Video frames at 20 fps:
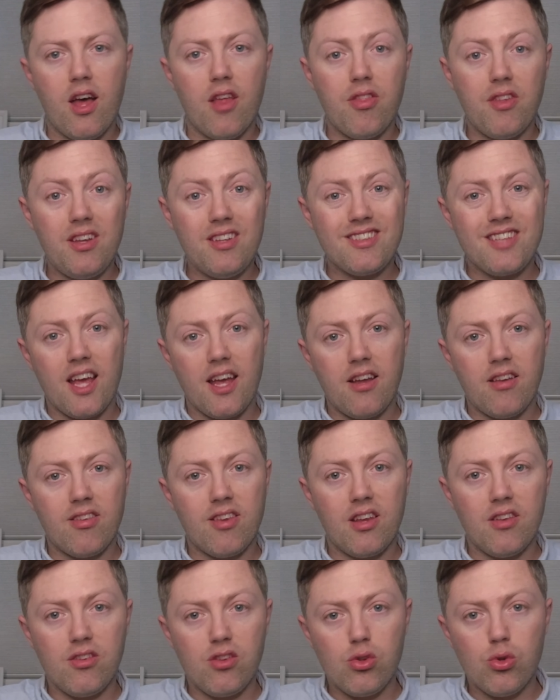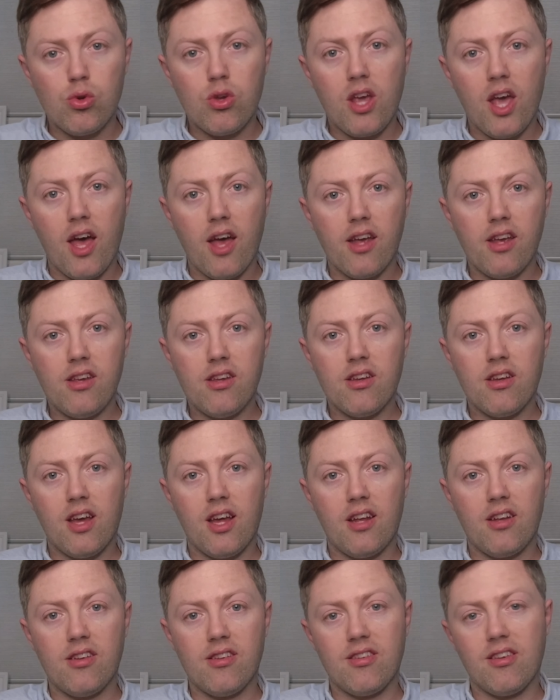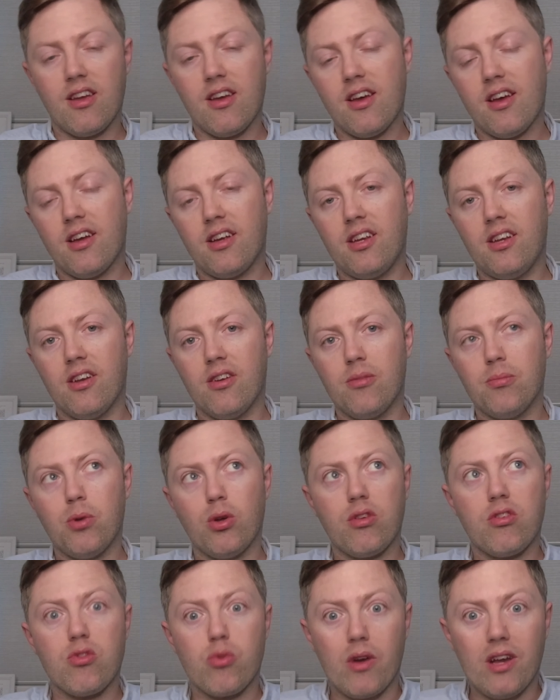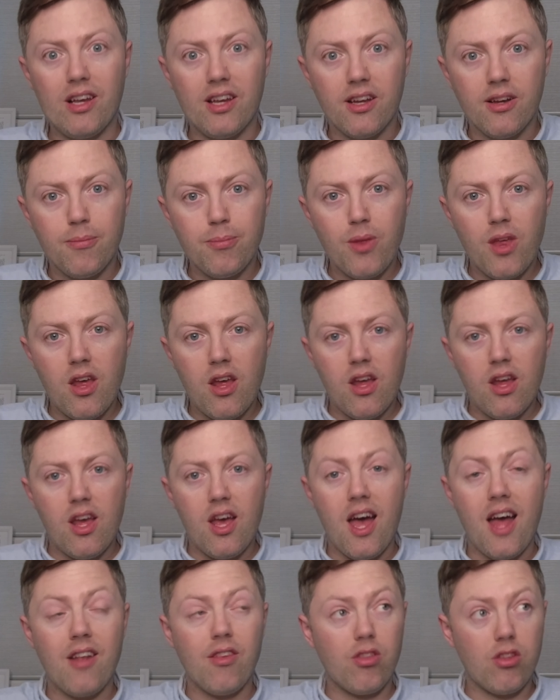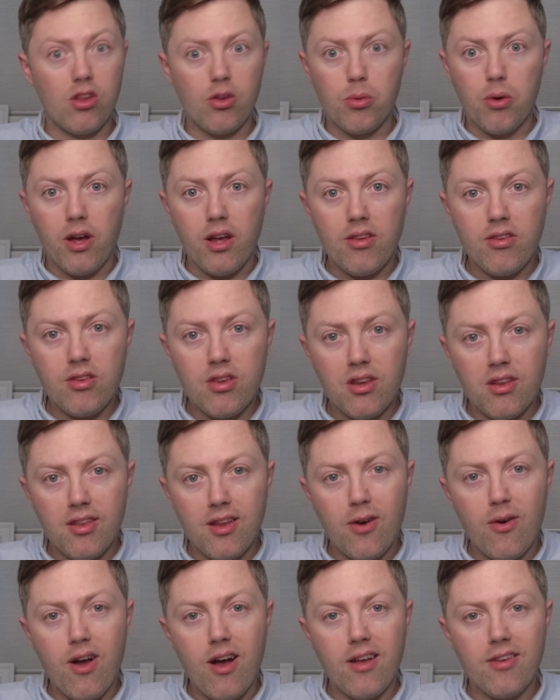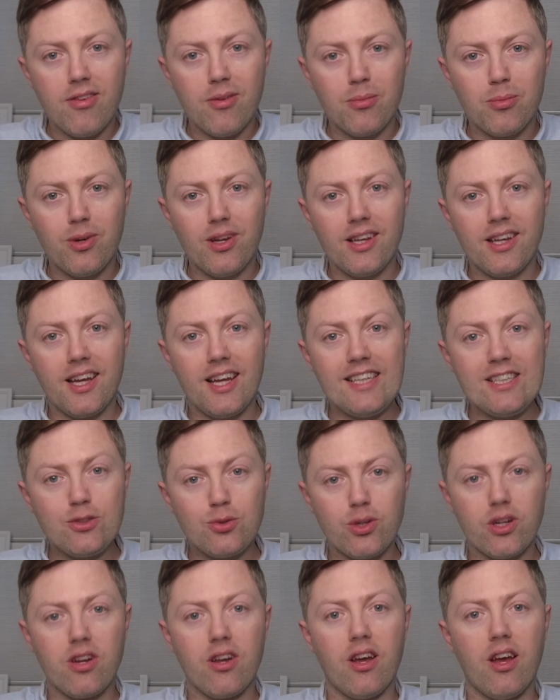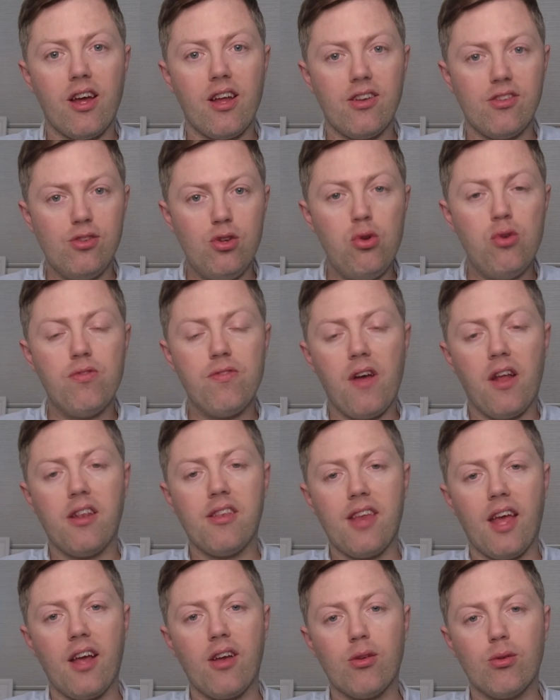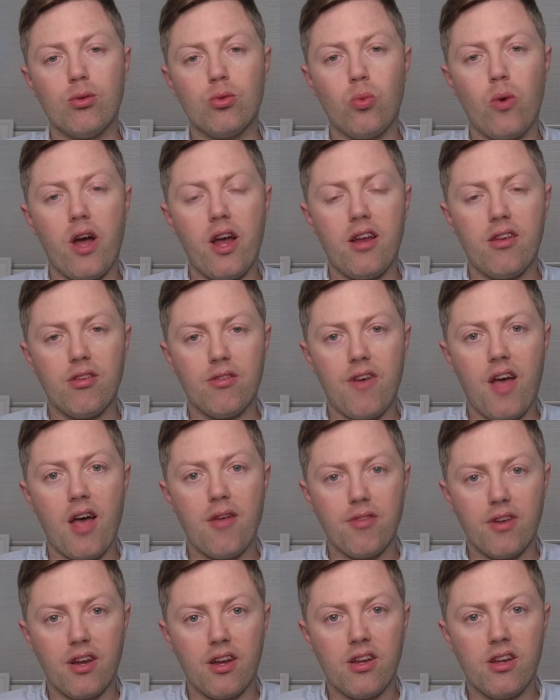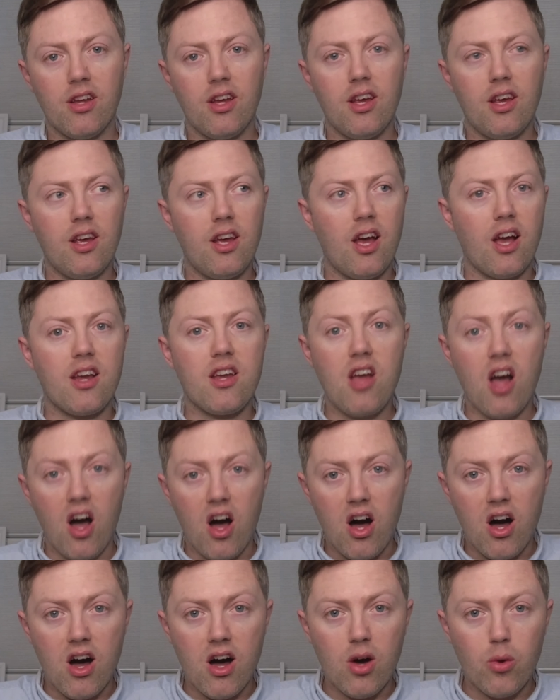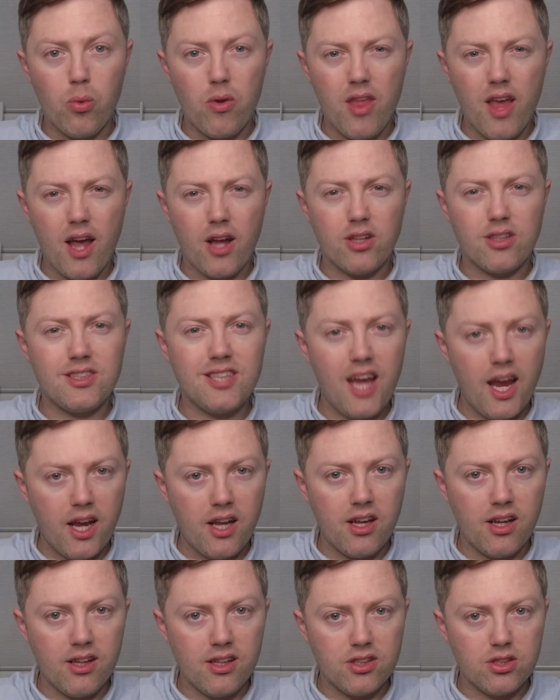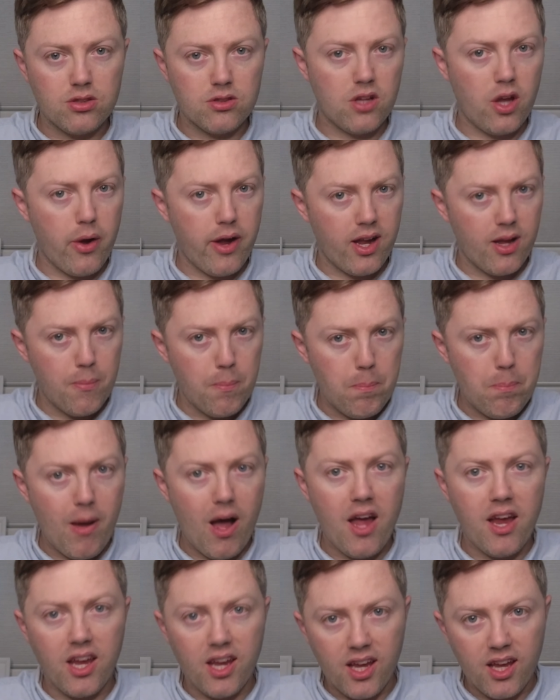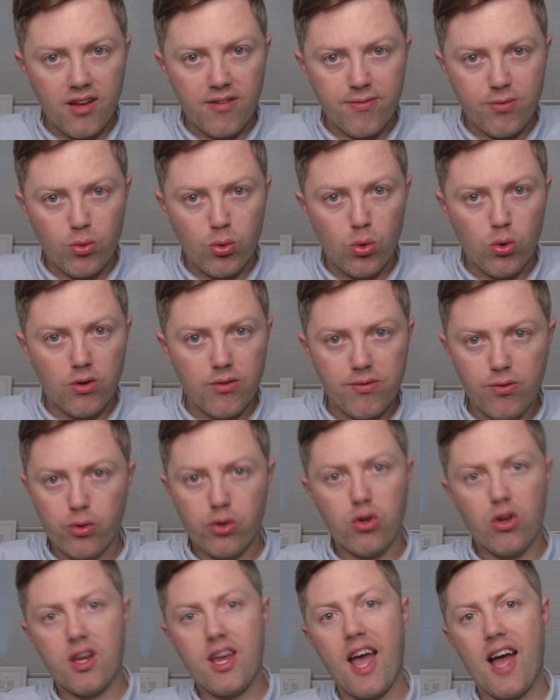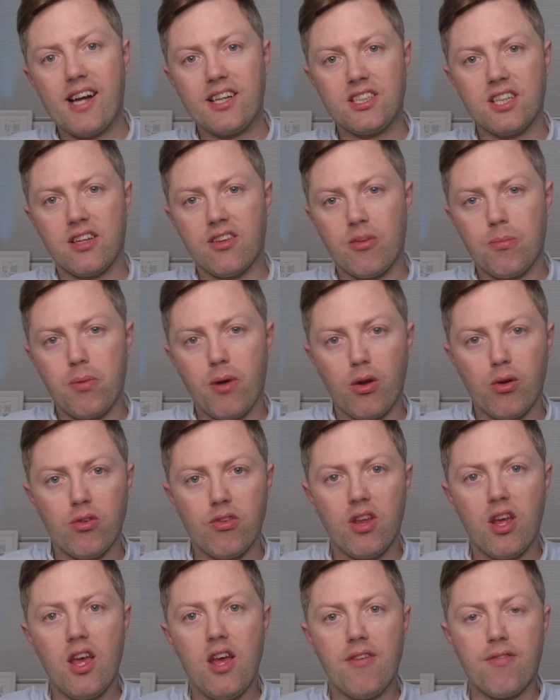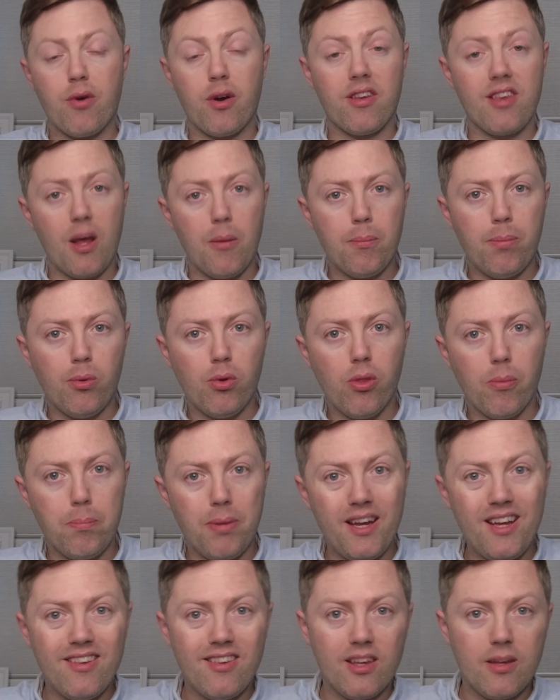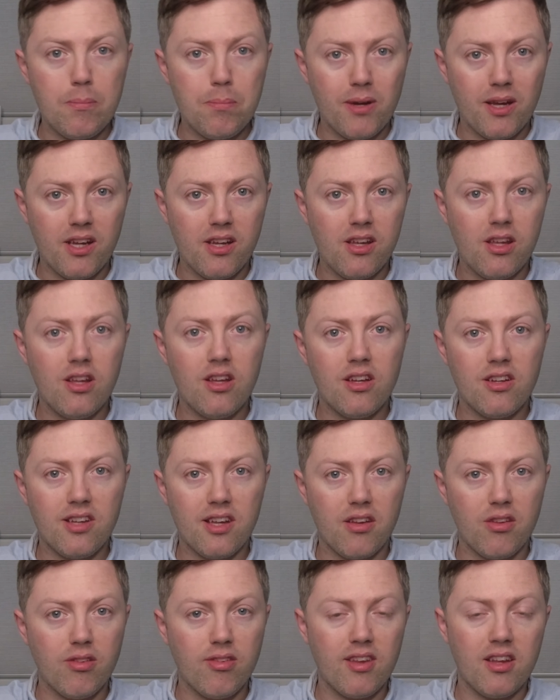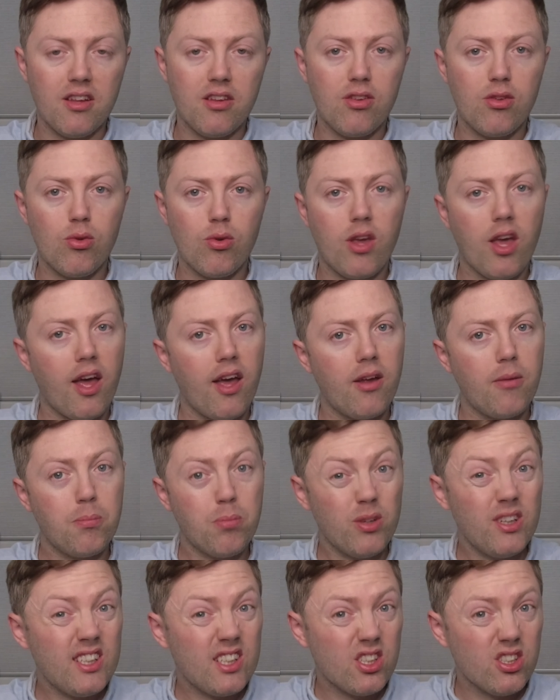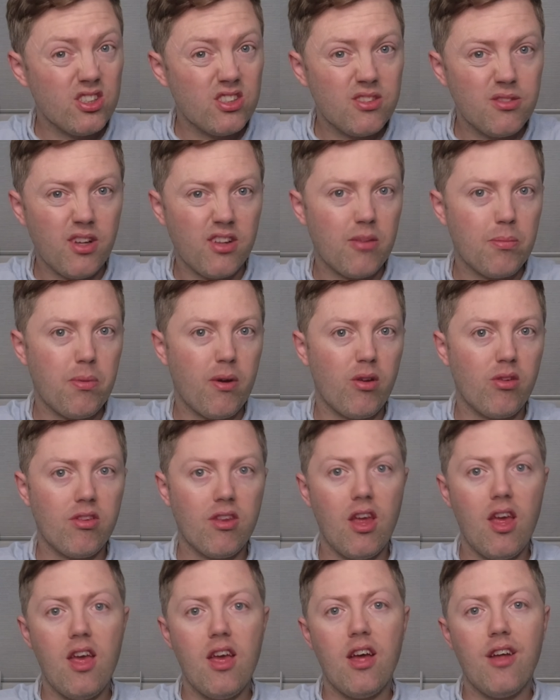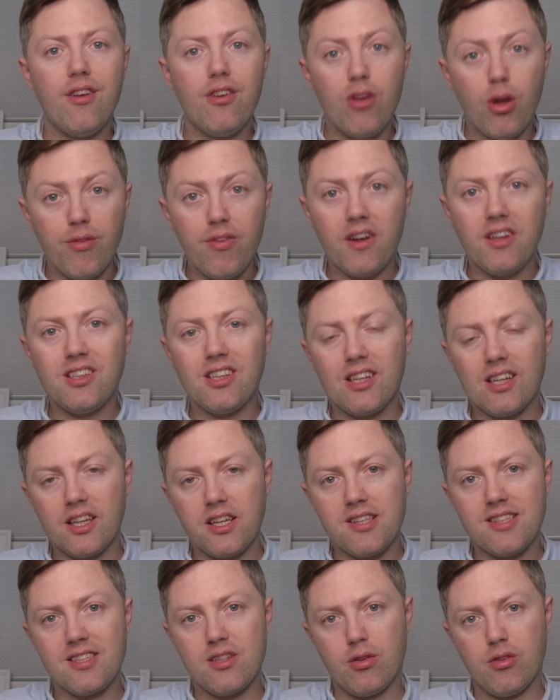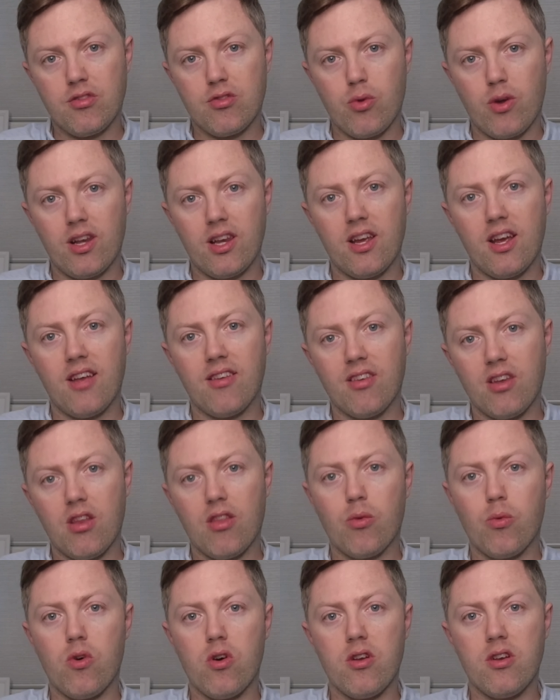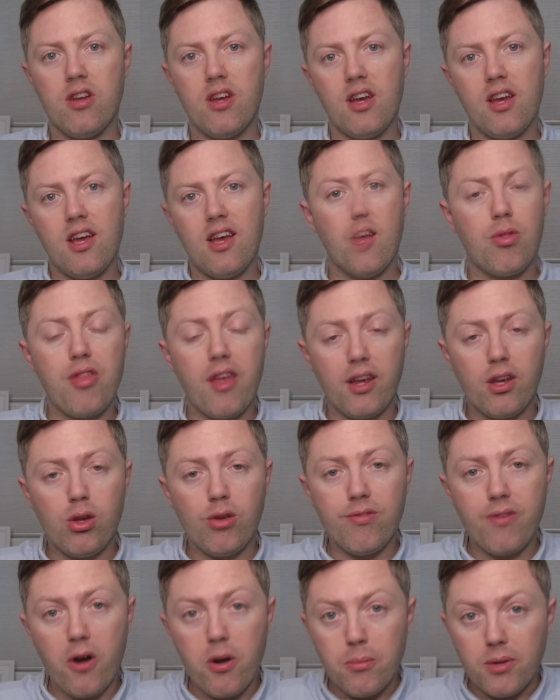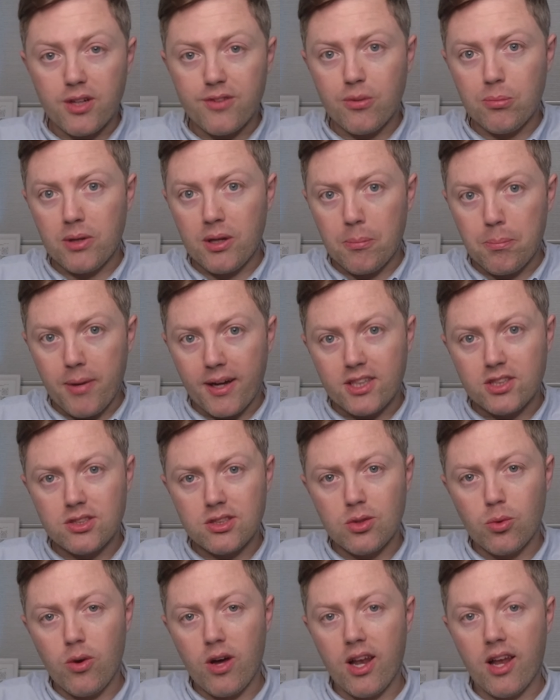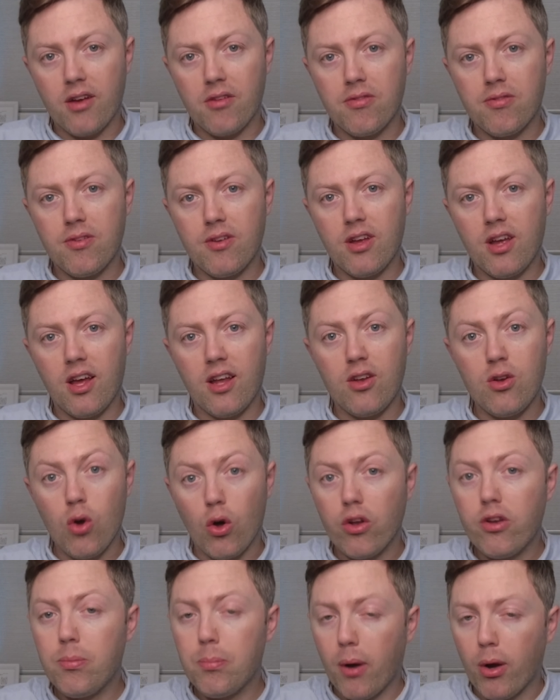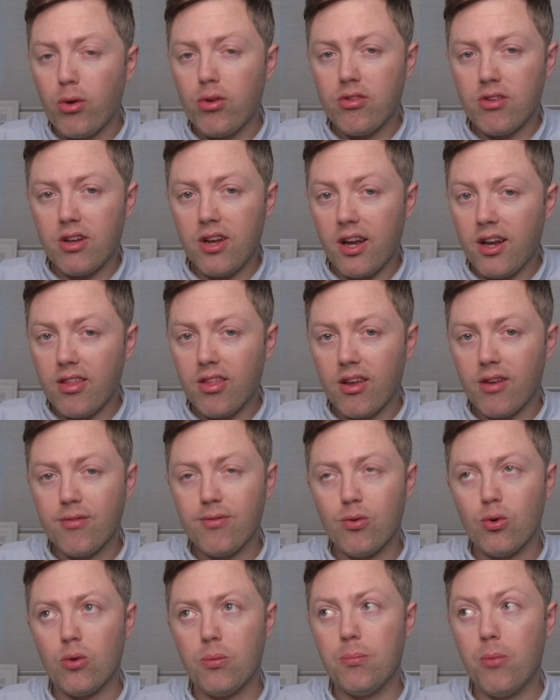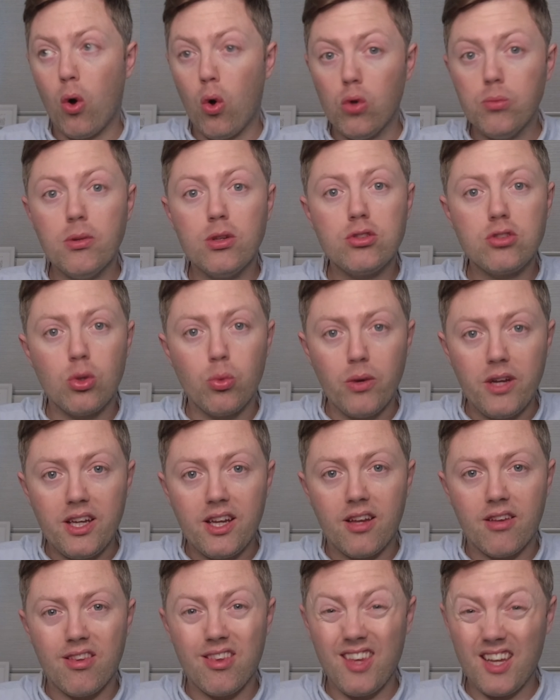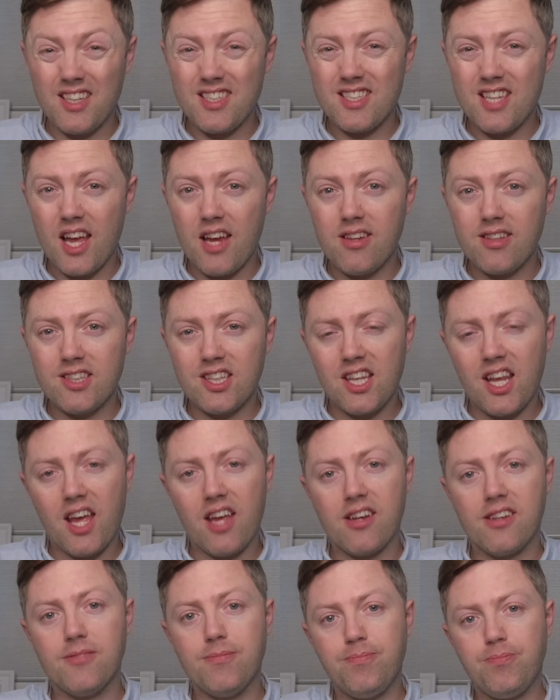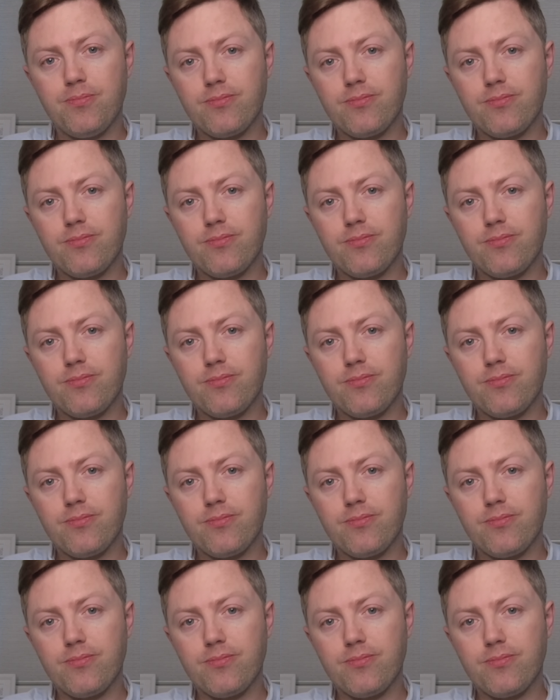These days in the UK and Australia and the US, there are some really intricate and new fandangled ways of having a car without technically just going and buying it for your cash, I suppose. For example, the PCP deals in the UK, pretty good, I suppose. Novated lease in Australia is another one. So thank you very much for being patient while I've not posted anything for almost a week. It's 6 days today.